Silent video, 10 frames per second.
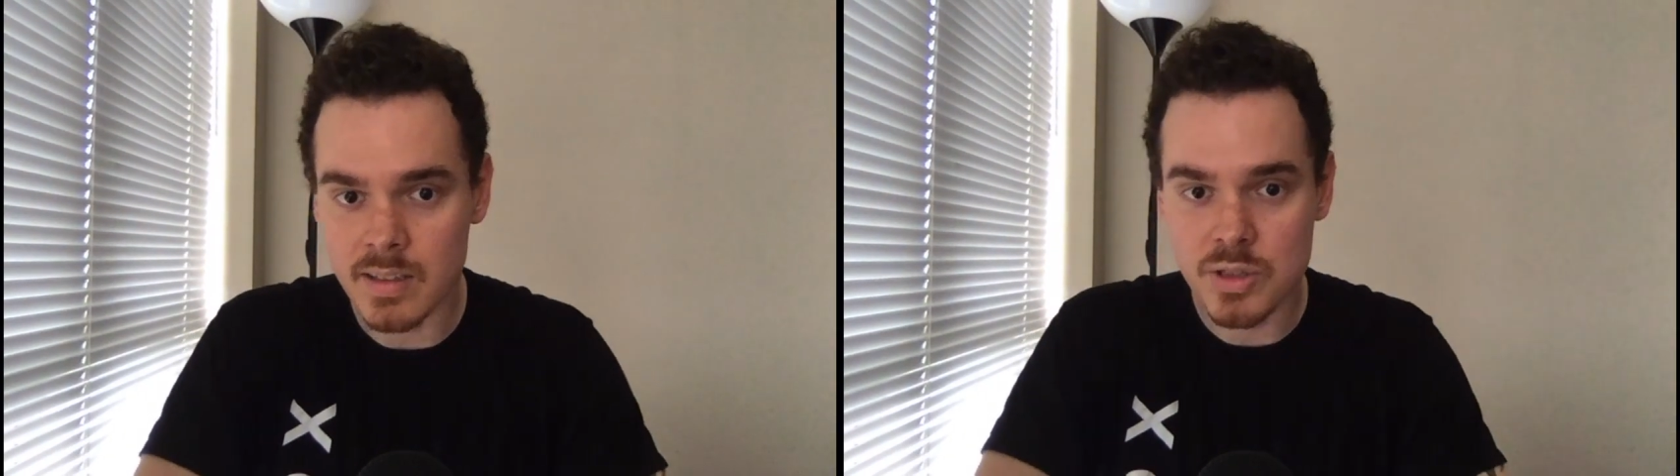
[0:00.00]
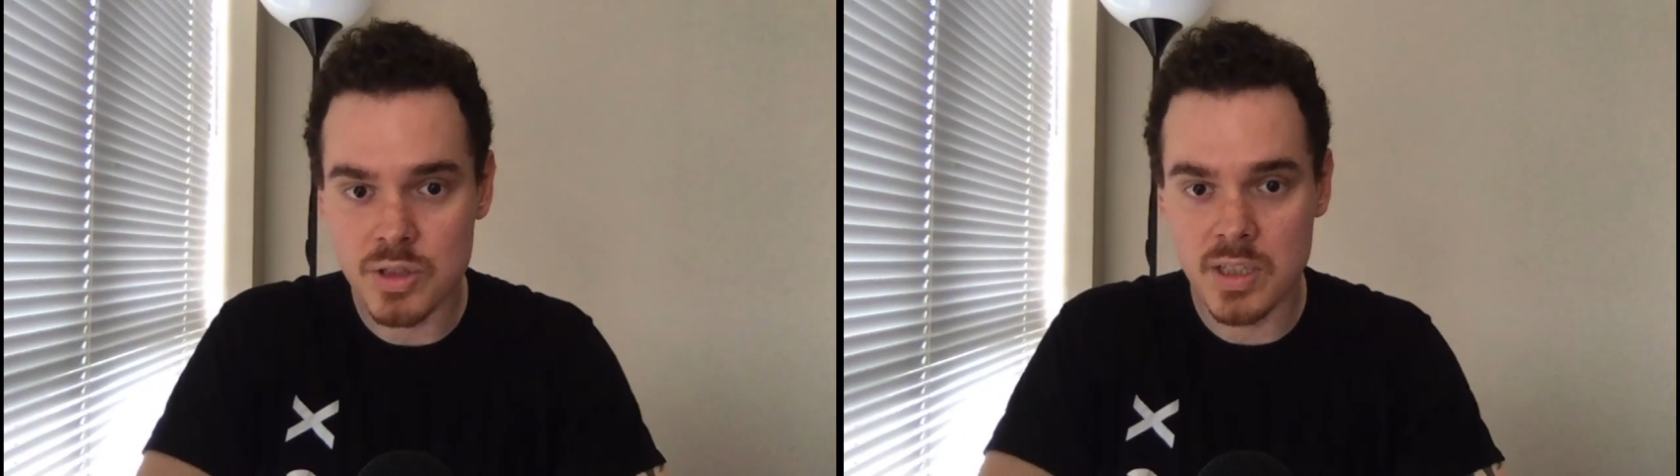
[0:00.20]

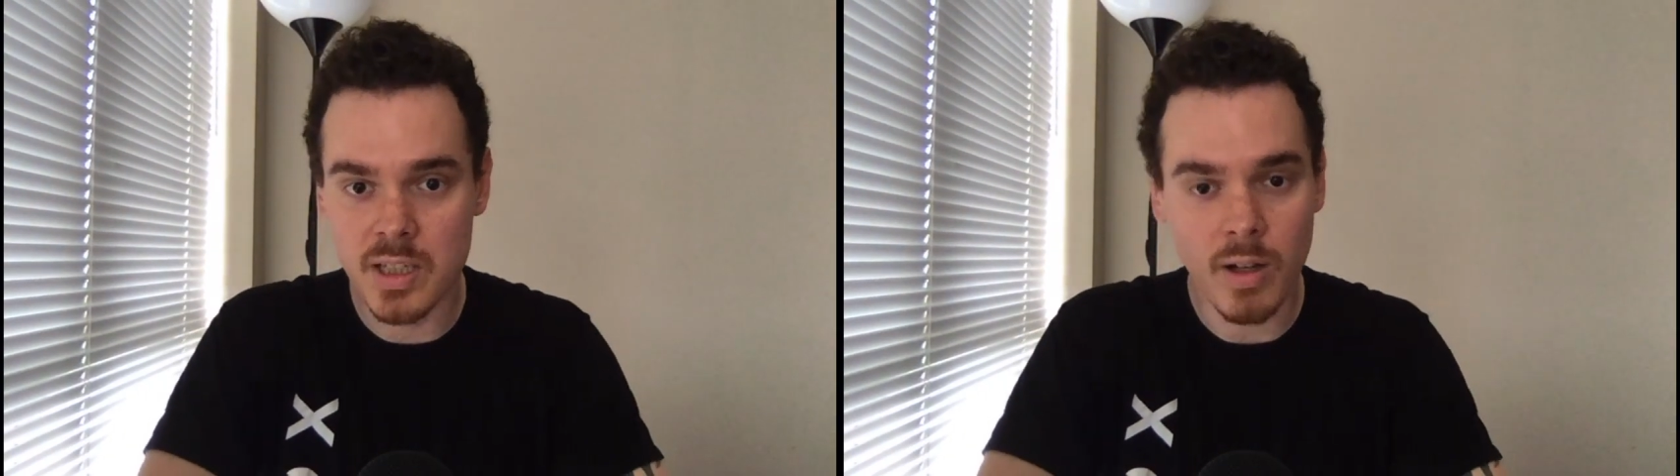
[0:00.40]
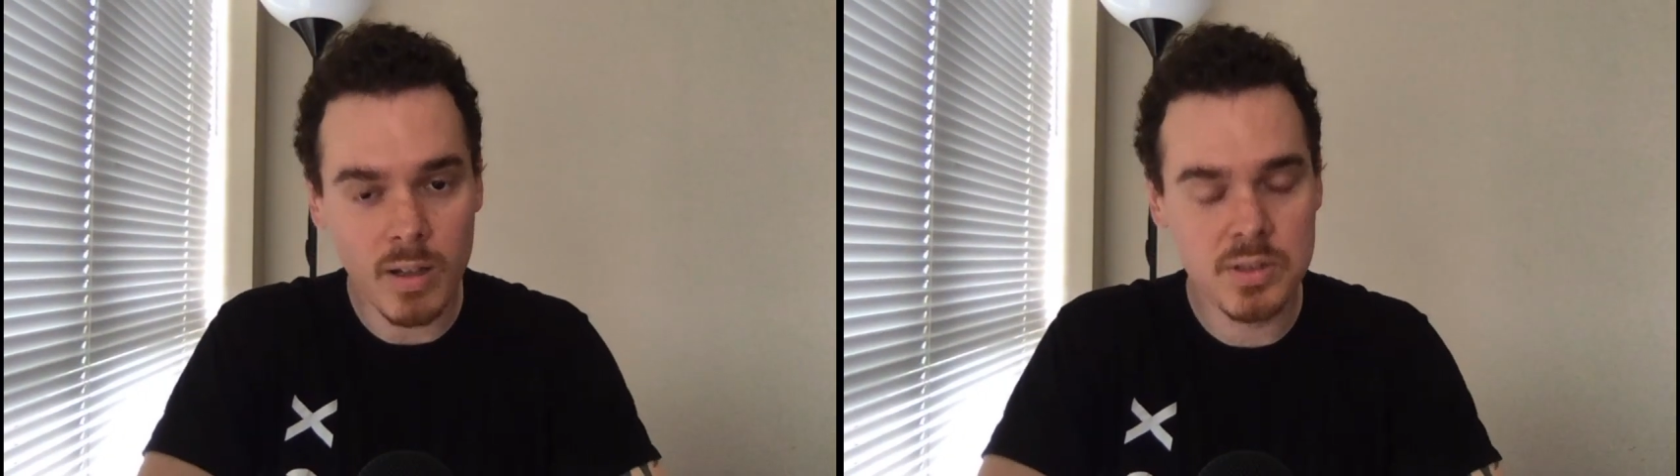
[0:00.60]
she
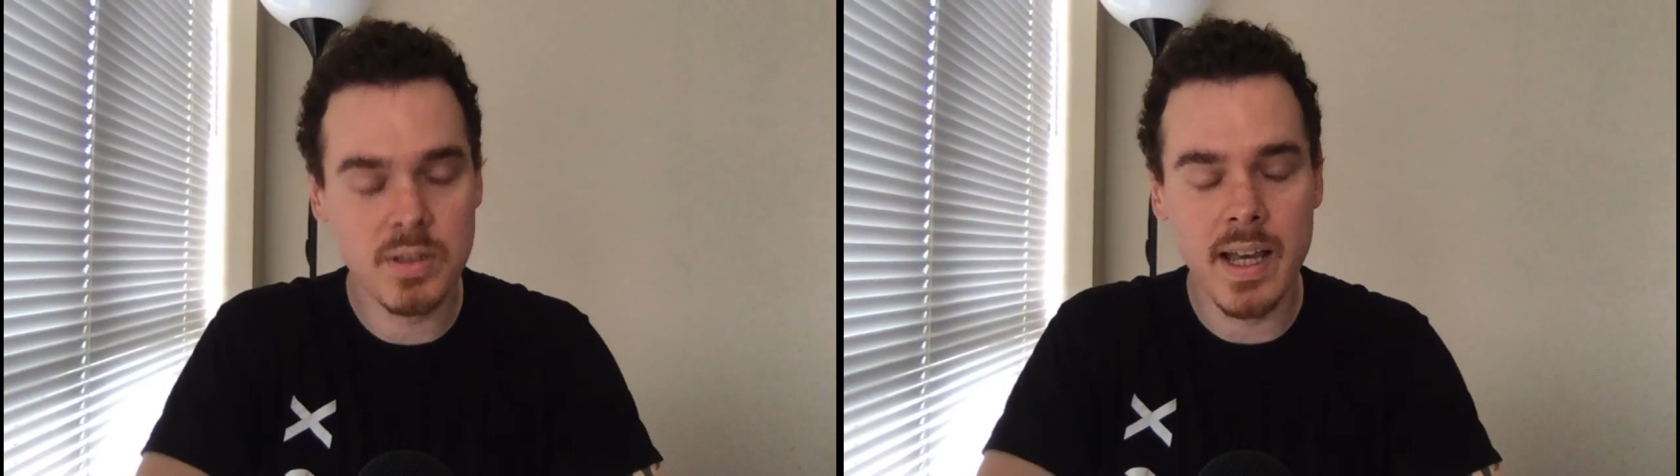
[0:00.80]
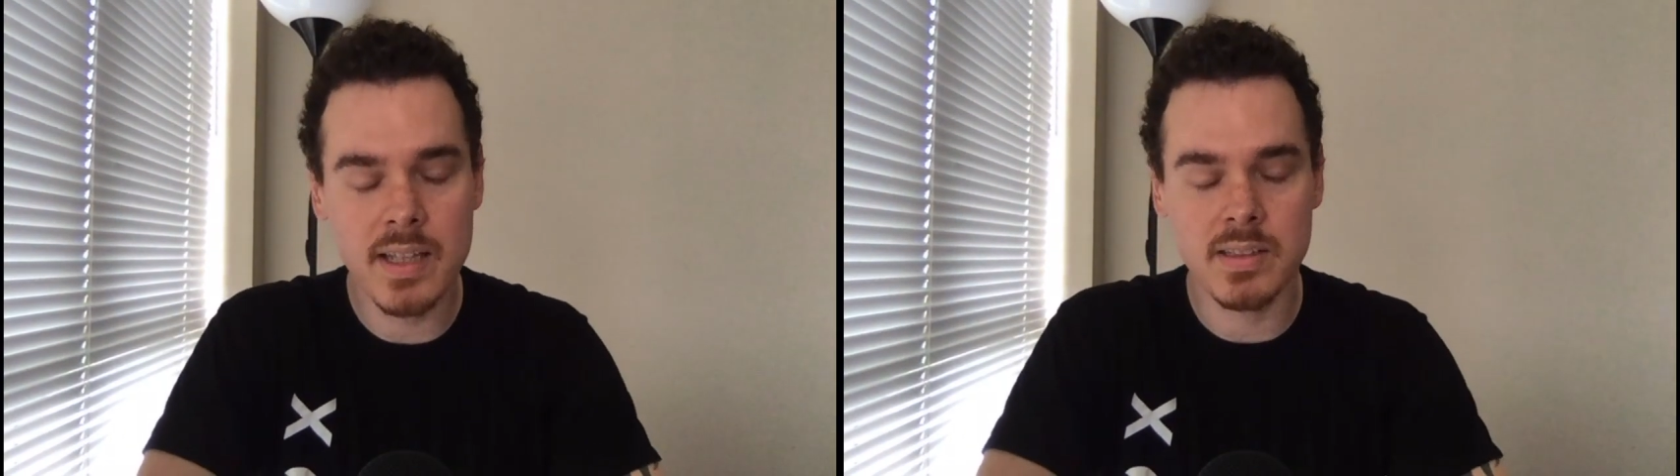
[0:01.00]
also
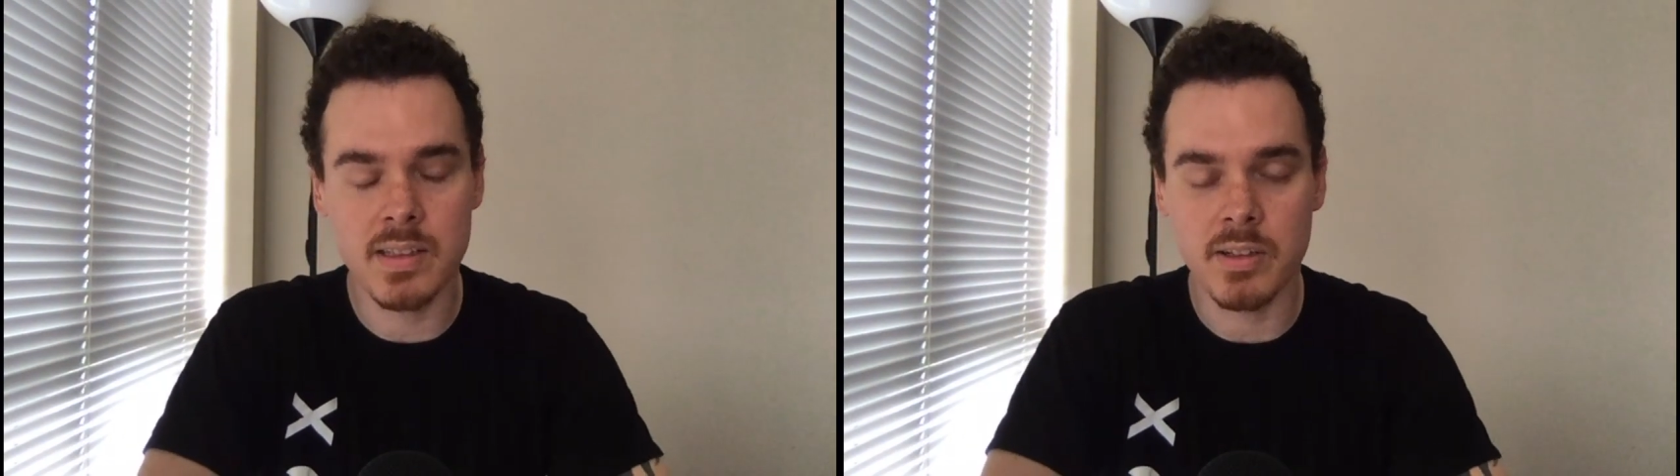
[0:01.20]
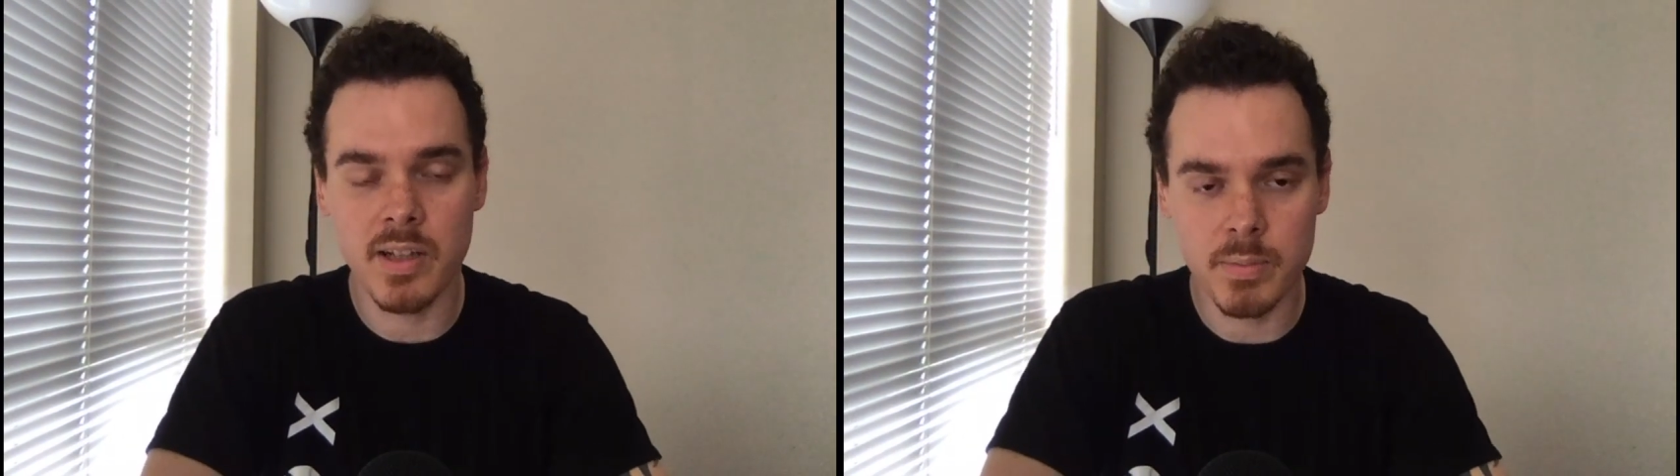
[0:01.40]
has an
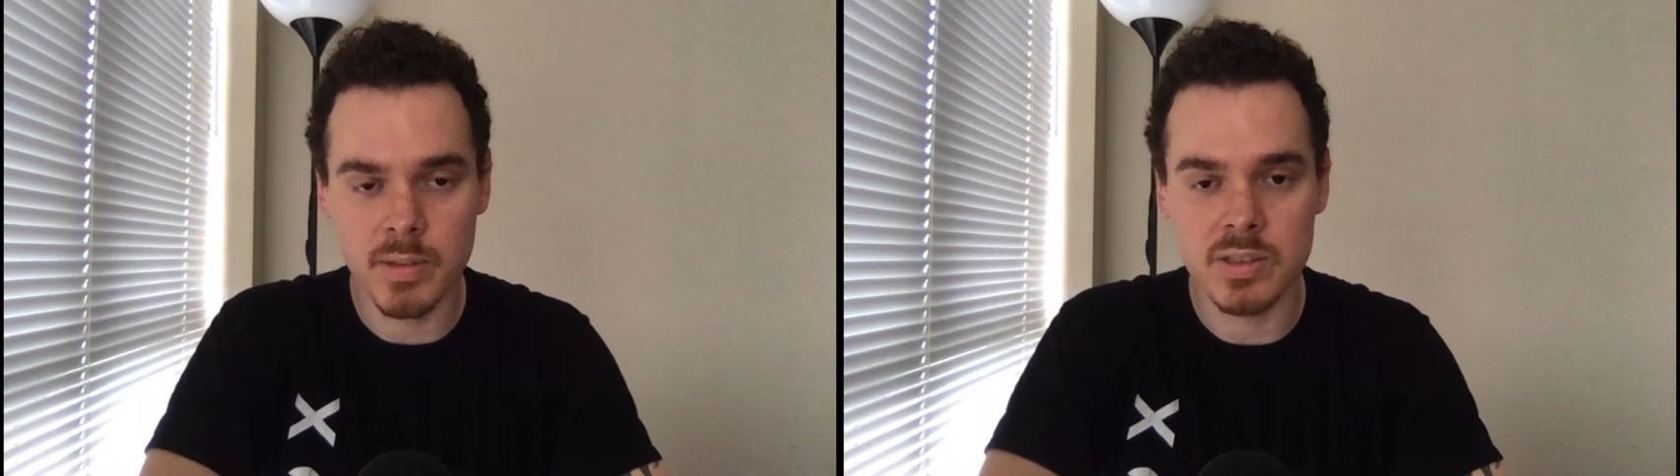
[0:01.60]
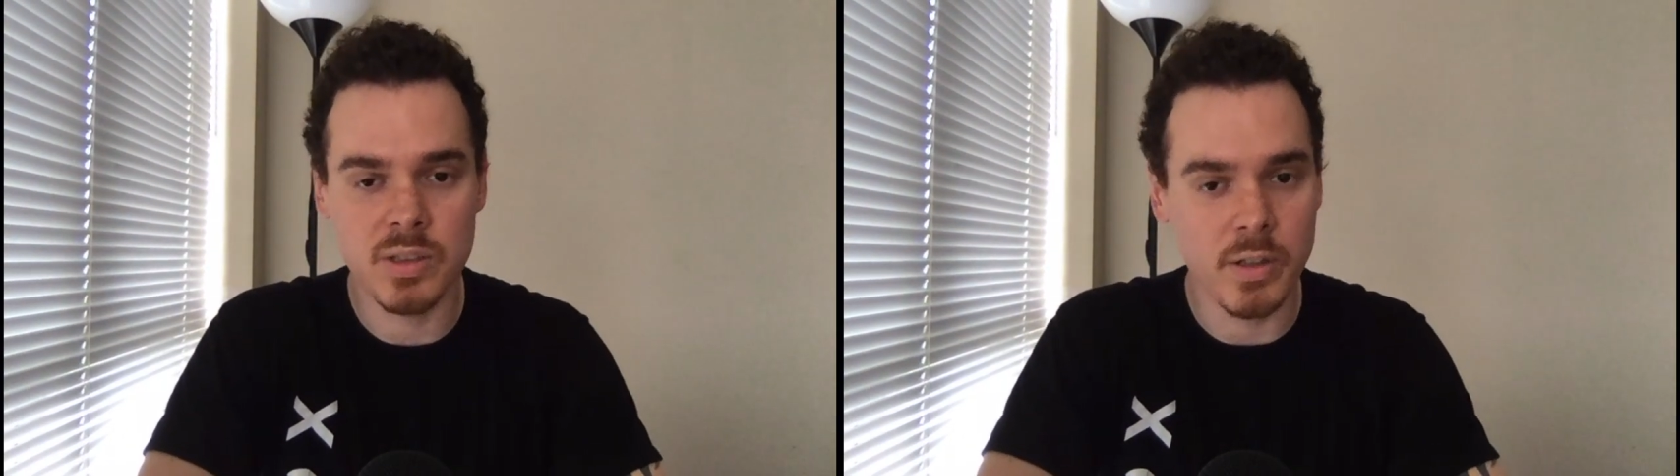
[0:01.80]
incredible
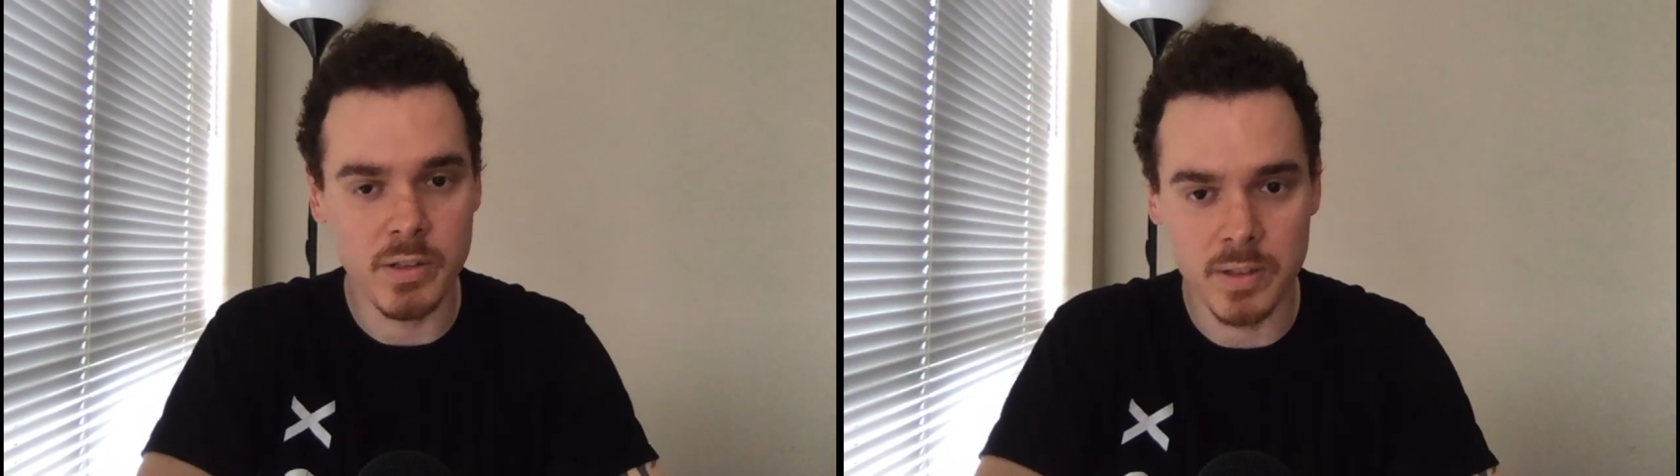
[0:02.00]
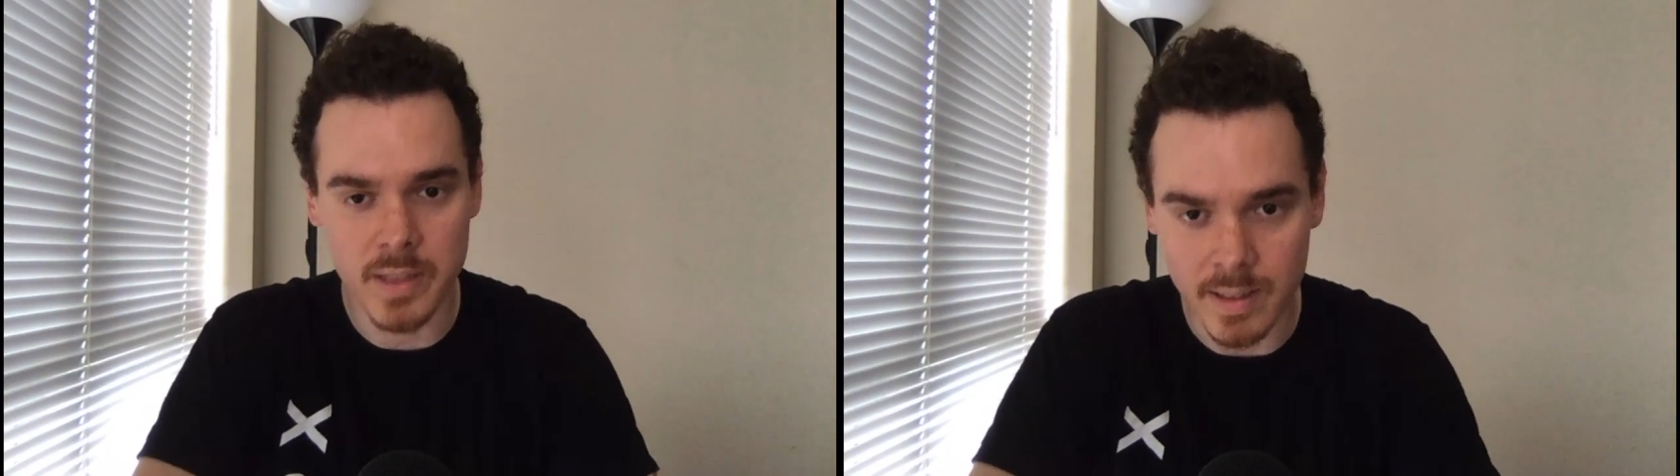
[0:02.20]
story to
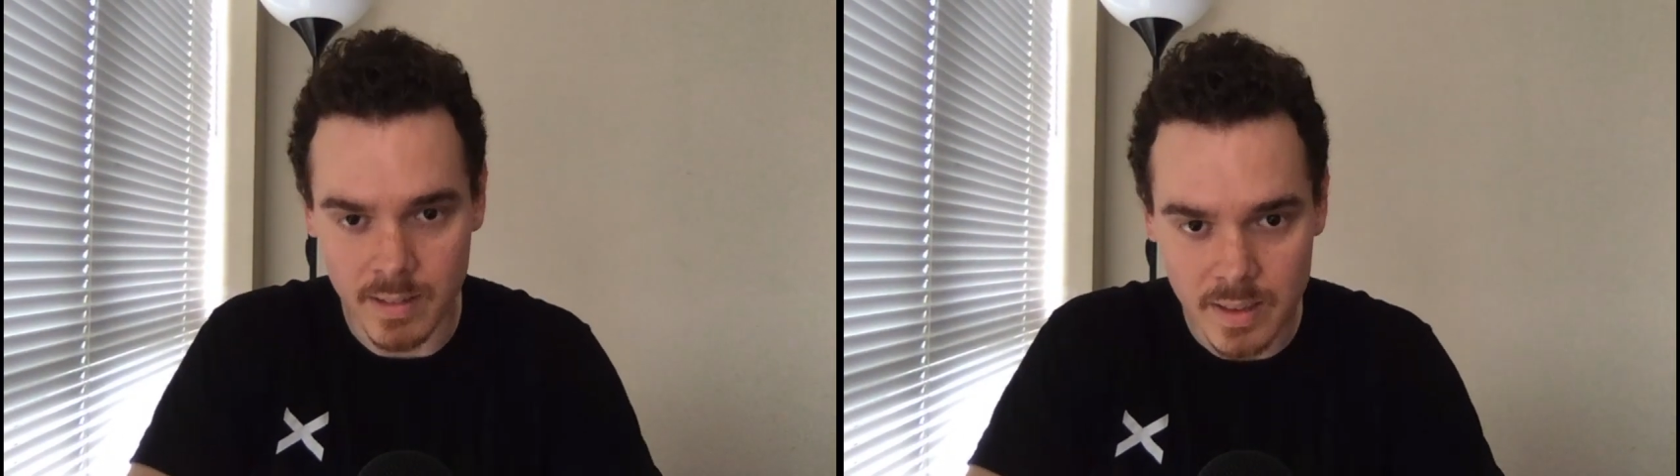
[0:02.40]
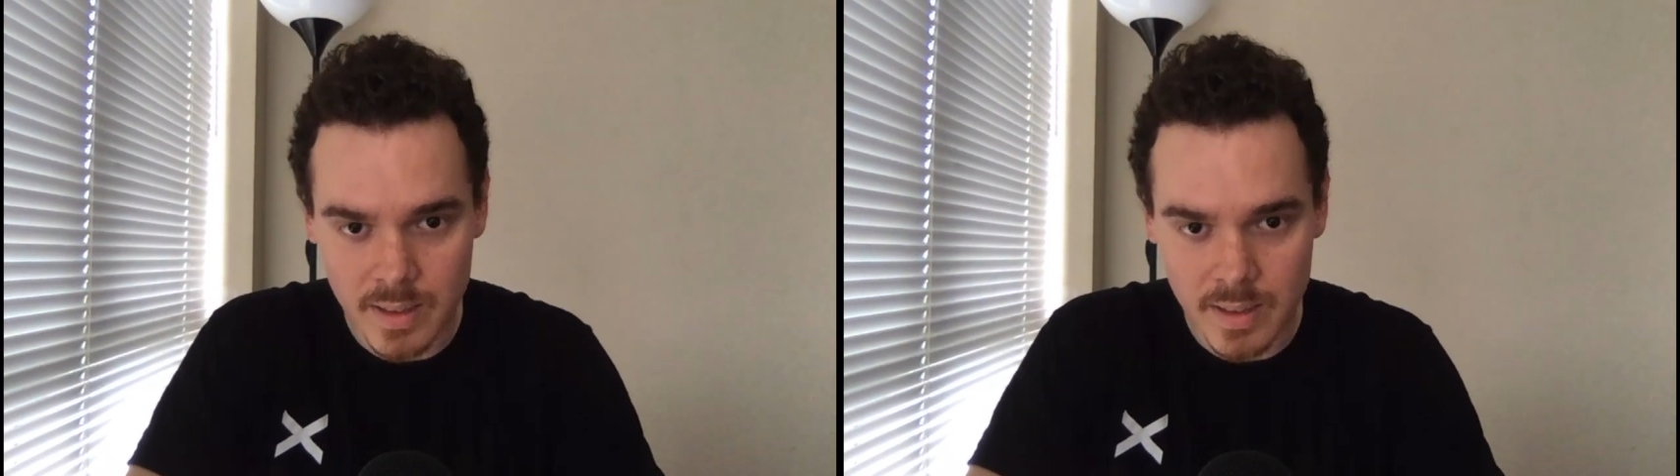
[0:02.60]
tell.